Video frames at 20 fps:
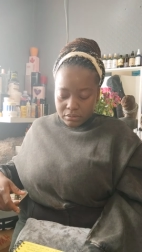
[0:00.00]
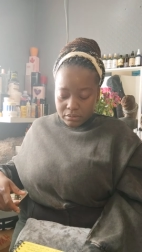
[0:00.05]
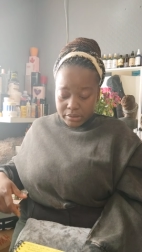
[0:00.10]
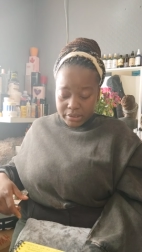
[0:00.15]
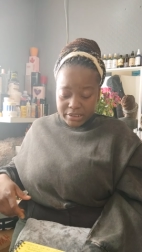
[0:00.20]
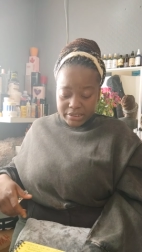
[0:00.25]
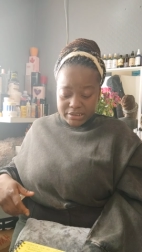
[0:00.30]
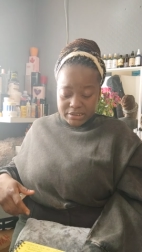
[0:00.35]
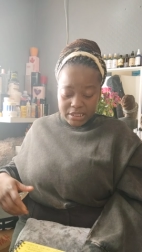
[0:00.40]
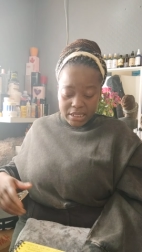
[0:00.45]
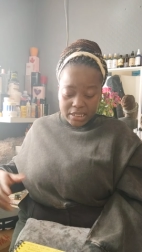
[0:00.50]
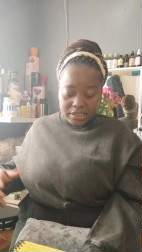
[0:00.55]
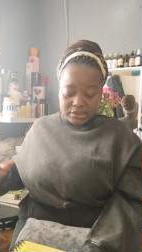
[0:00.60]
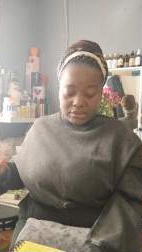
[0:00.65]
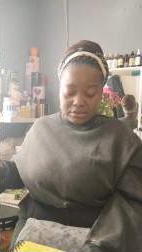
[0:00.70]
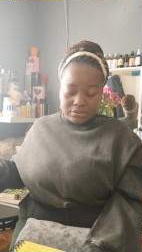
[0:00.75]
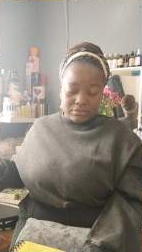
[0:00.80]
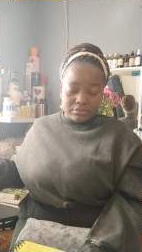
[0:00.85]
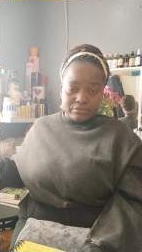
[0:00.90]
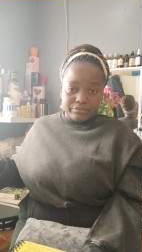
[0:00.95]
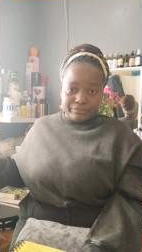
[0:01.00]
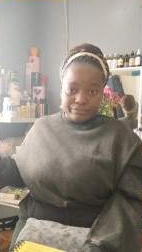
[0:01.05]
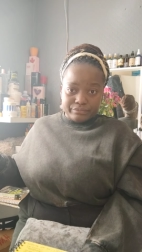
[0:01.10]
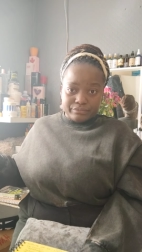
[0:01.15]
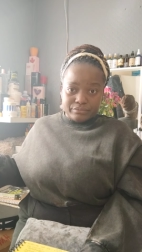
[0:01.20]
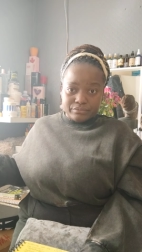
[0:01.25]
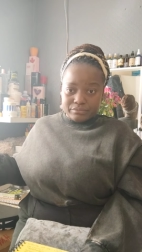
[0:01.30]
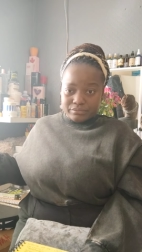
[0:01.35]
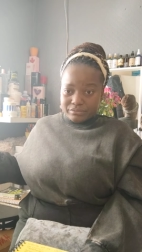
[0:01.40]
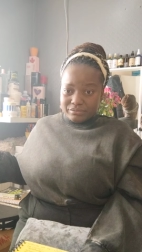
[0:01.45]
he says
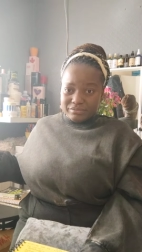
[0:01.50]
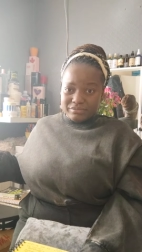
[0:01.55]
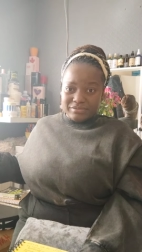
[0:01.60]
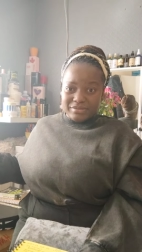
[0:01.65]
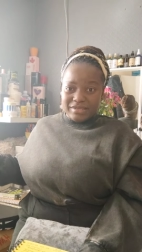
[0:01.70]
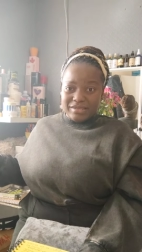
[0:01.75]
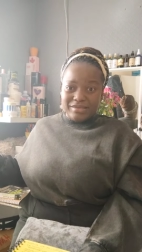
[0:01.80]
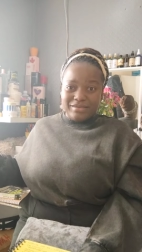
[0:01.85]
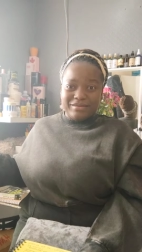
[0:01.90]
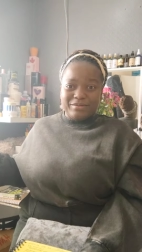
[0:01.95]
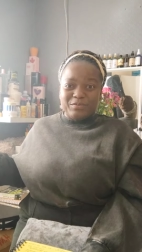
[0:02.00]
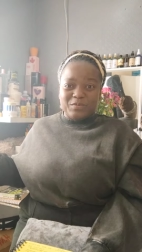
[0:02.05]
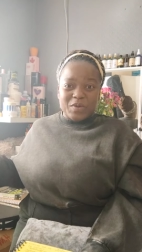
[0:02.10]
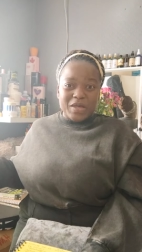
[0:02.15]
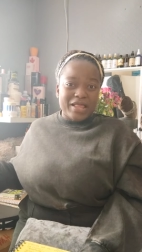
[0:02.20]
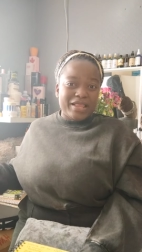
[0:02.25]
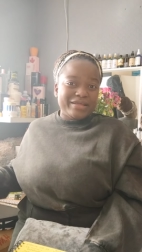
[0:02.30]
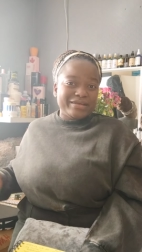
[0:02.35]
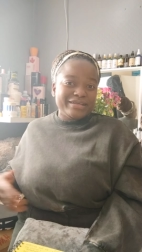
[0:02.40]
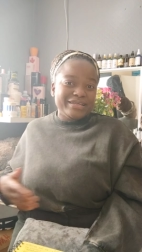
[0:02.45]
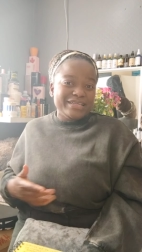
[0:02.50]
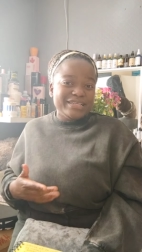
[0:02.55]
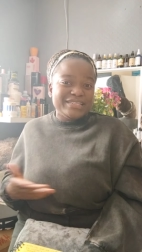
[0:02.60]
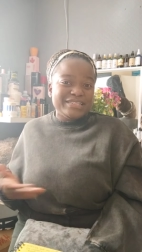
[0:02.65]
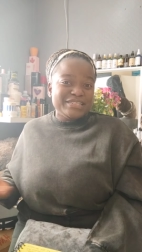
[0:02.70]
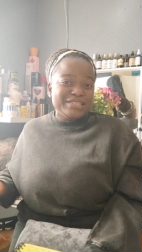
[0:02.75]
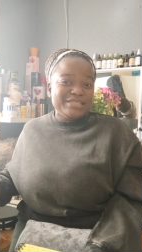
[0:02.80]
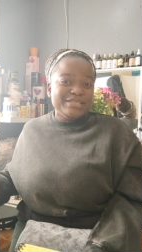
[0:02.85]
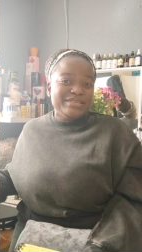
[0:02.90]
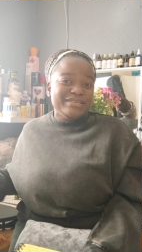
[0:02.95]
well he
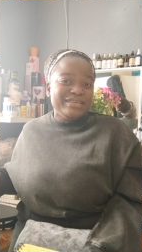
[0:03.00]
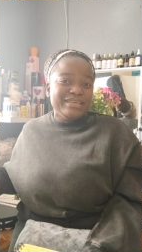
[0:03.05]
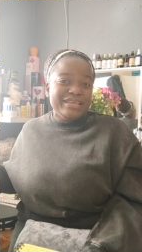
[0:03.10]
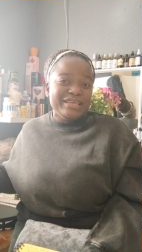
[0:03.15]
didn't